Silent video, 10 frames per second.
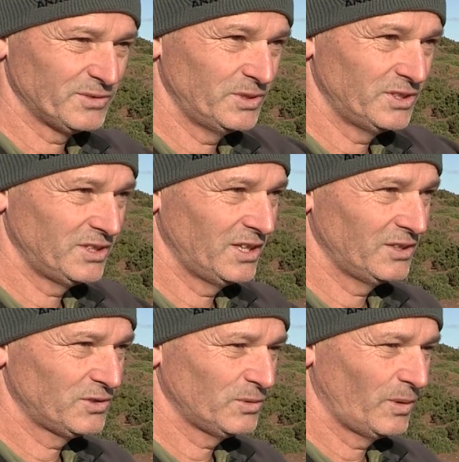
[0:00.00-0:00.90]
We just get it
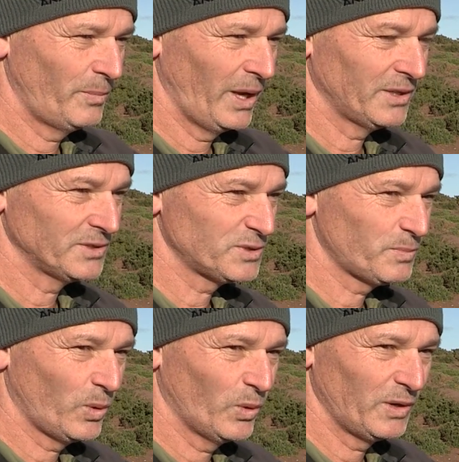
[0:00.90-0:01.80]
to a balance
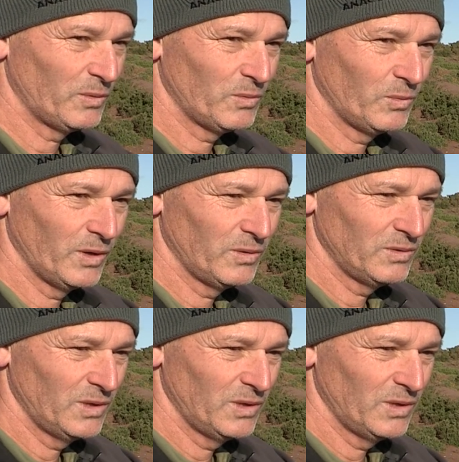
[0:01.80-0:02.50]
point where